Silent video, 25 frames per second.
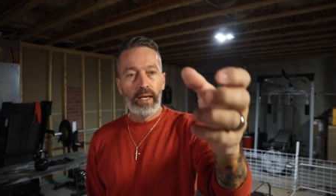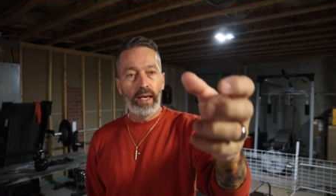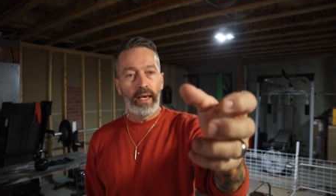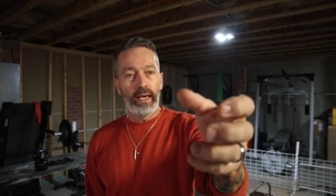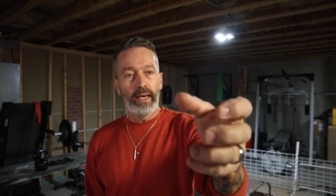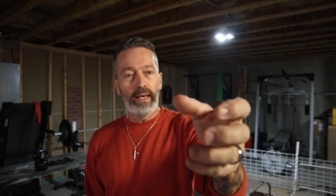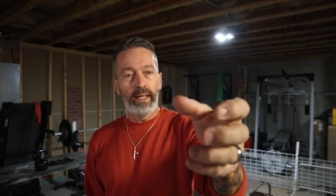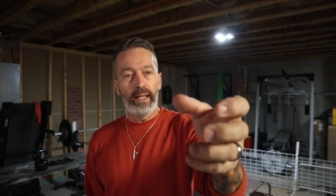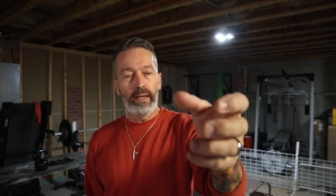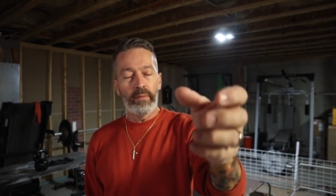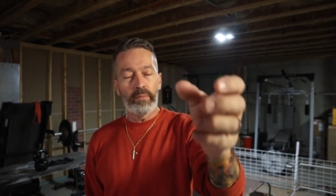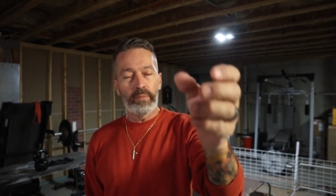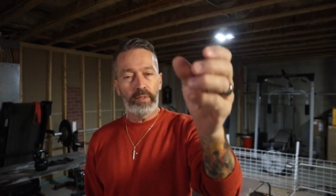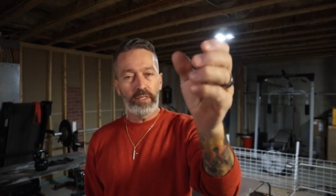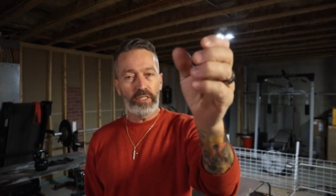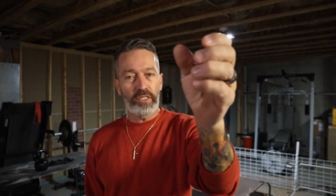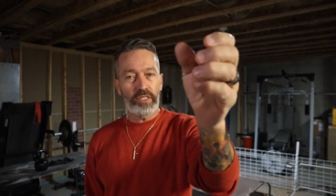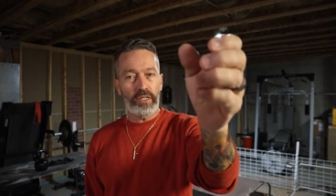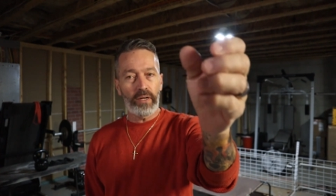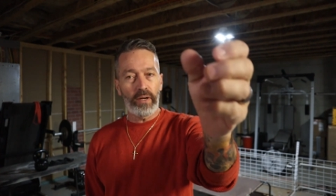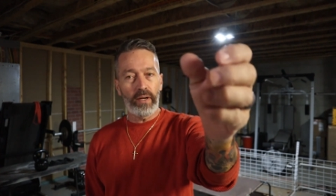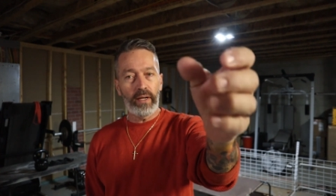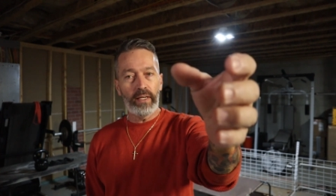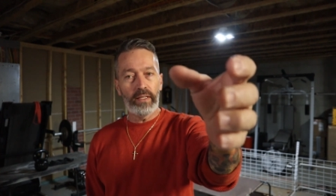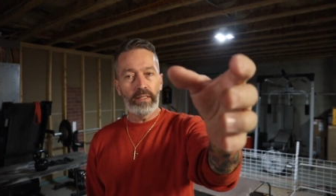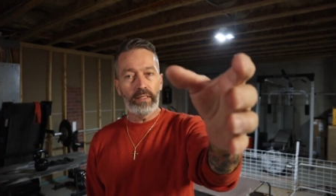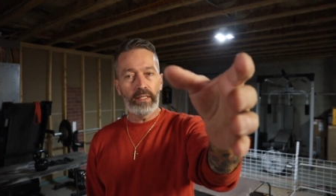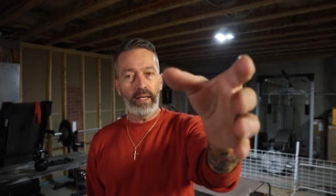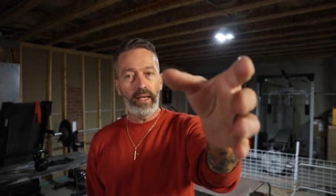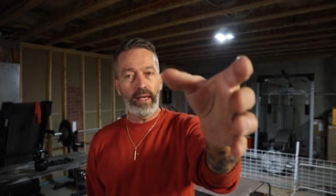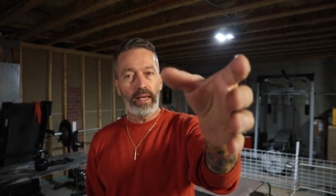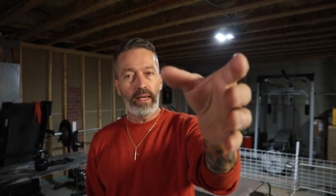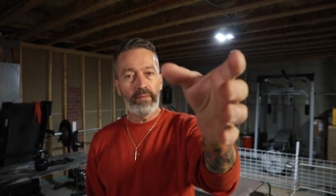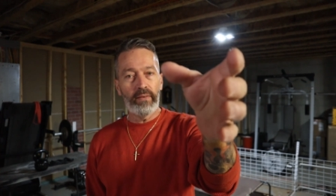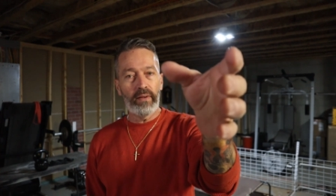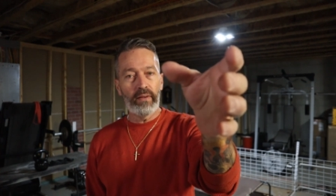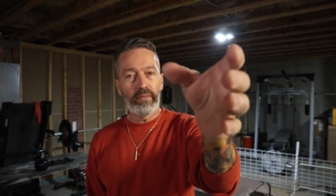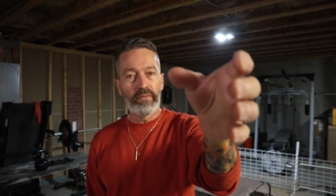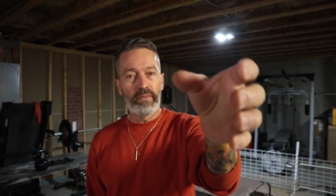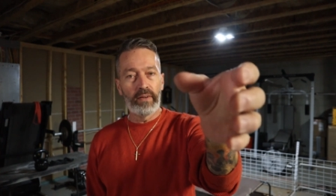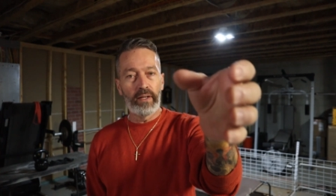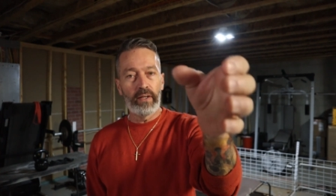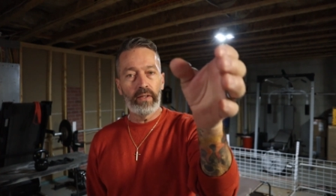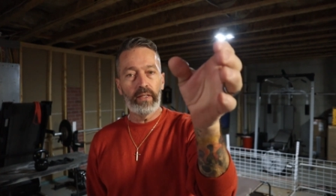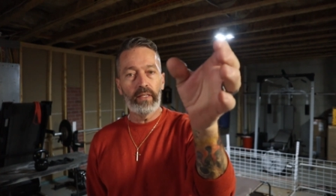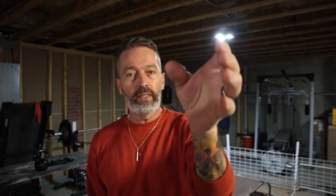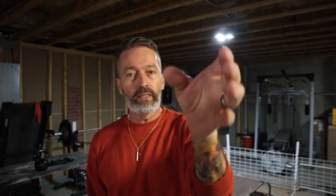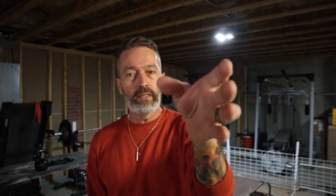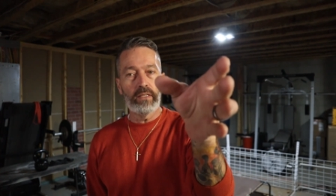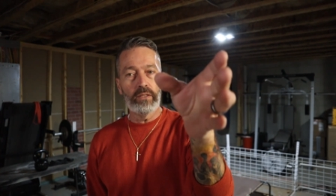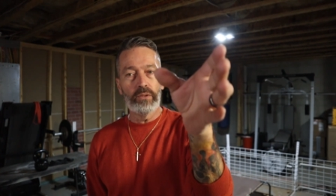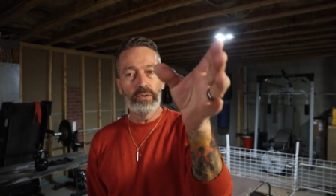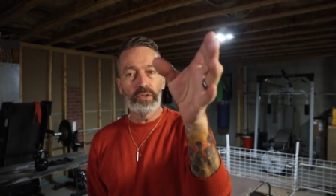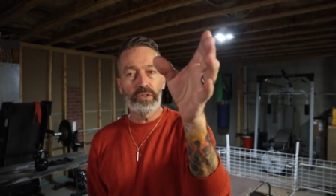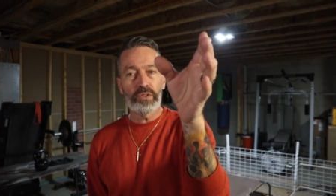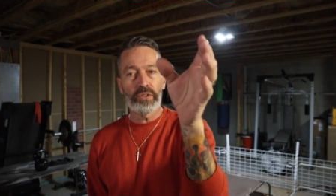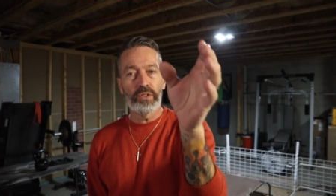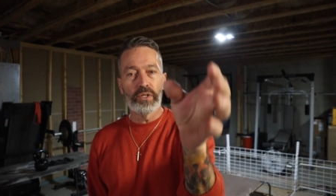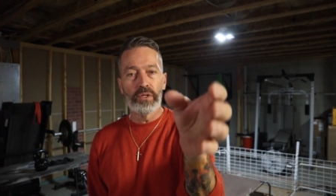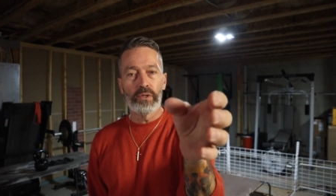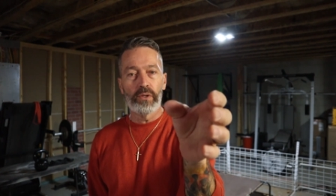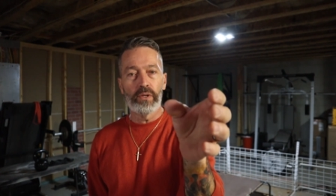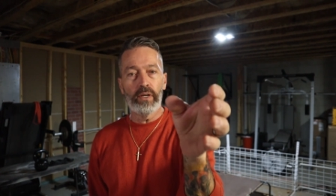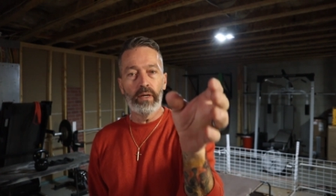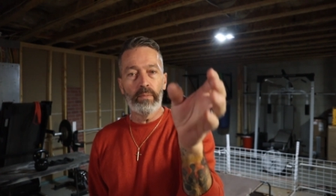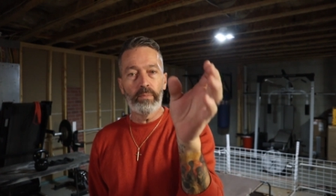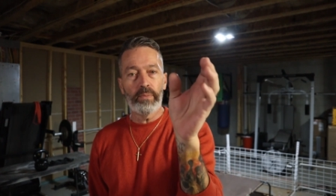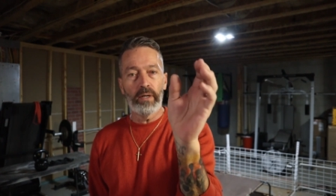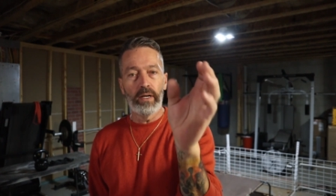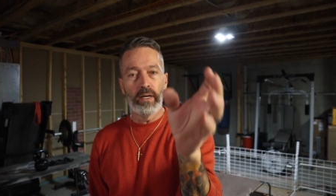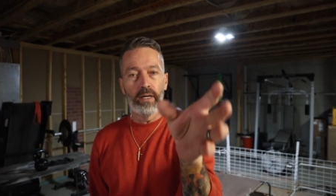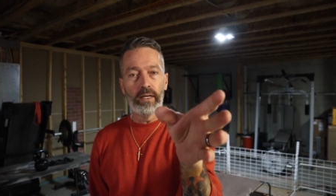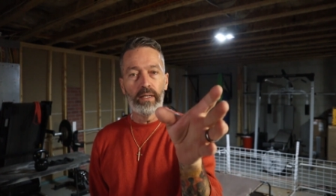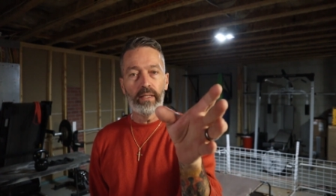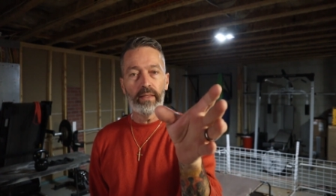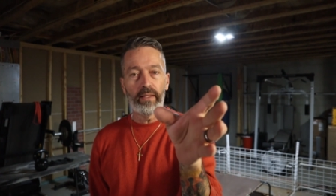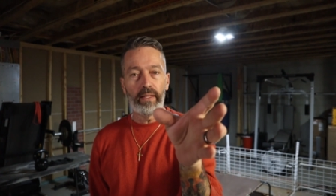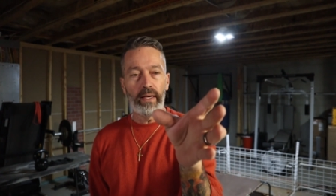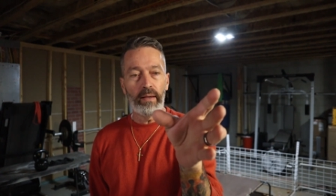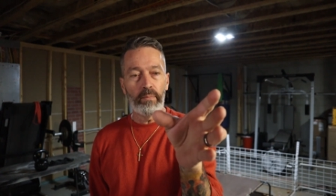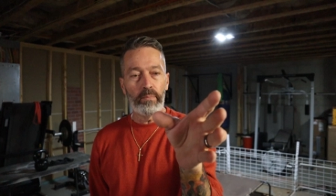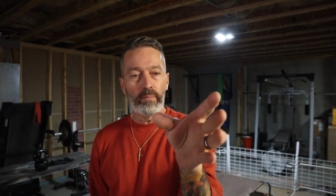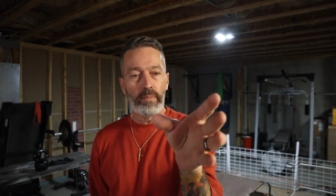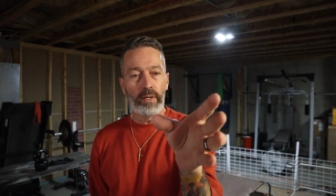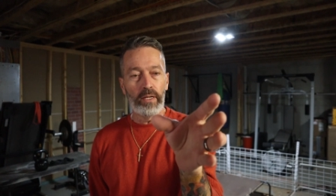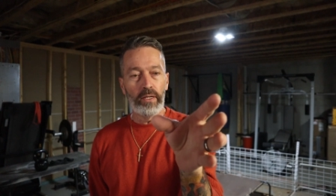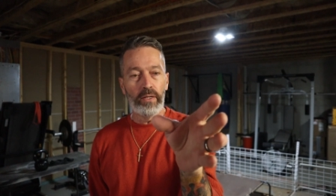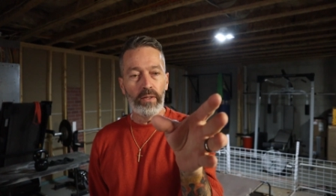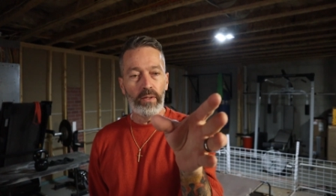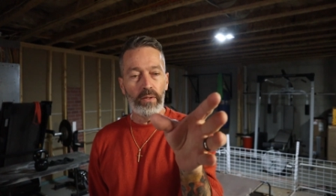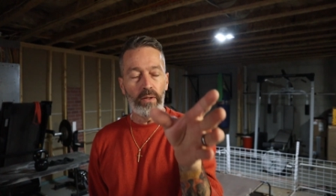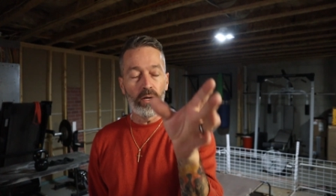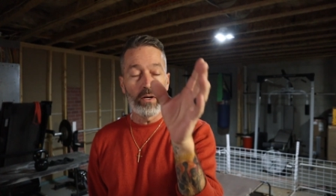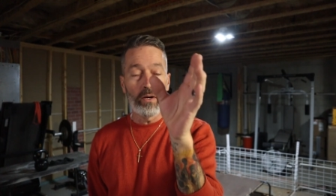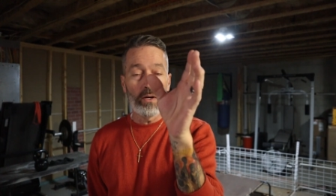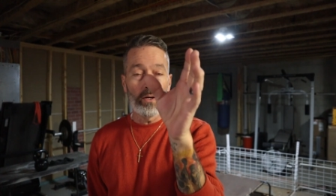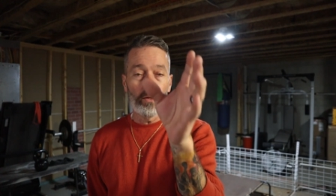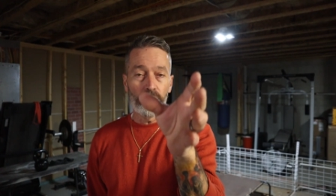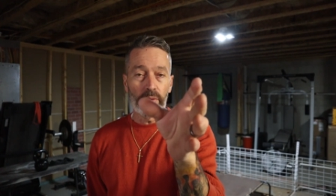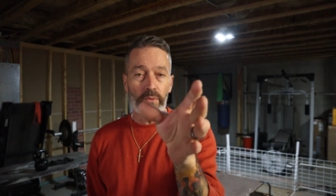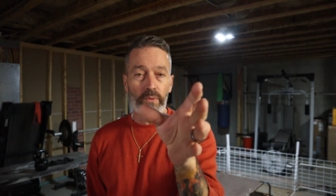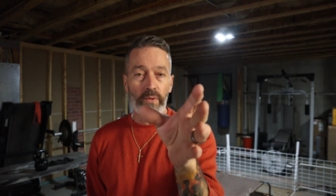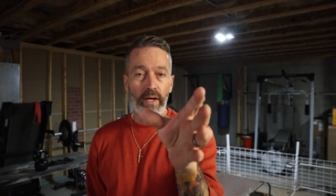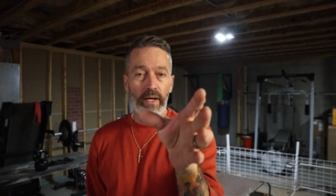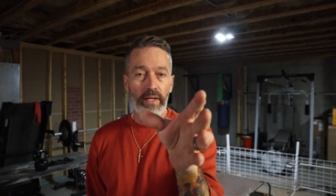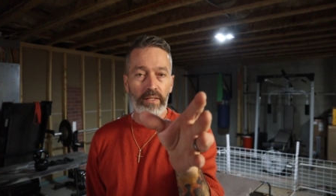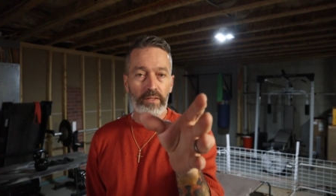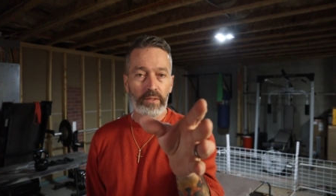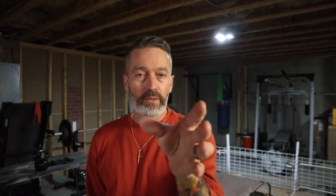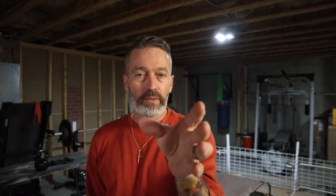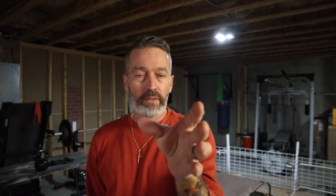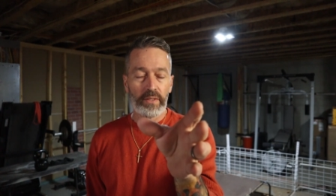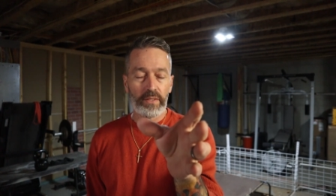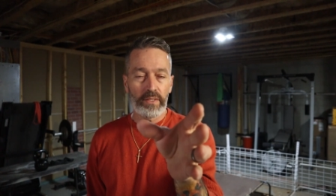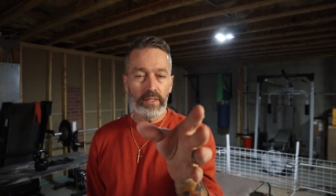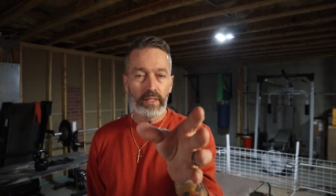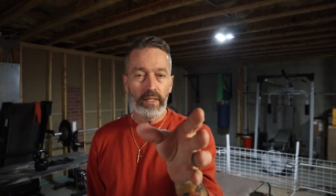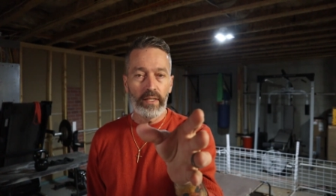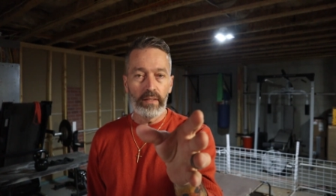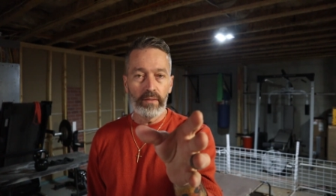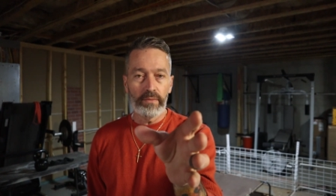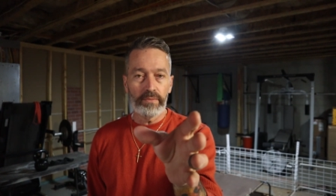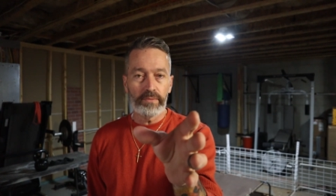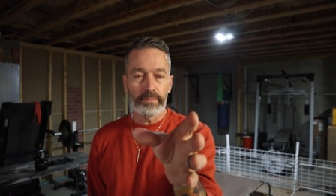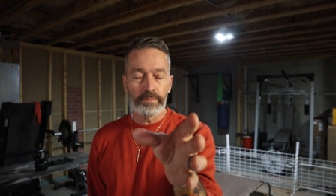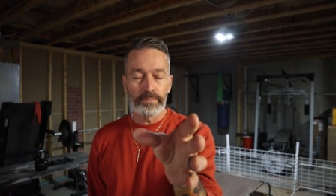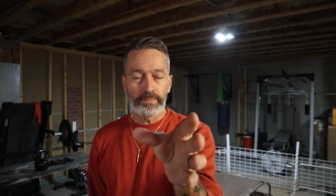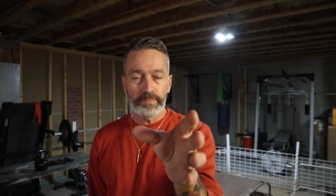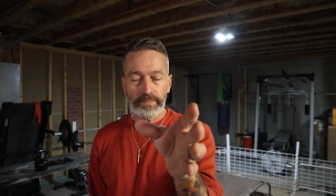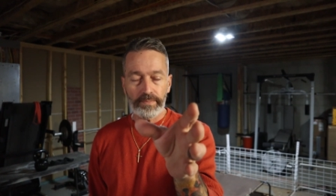And I'm just trying to have a very loose grip on that bow, or on the riser itself,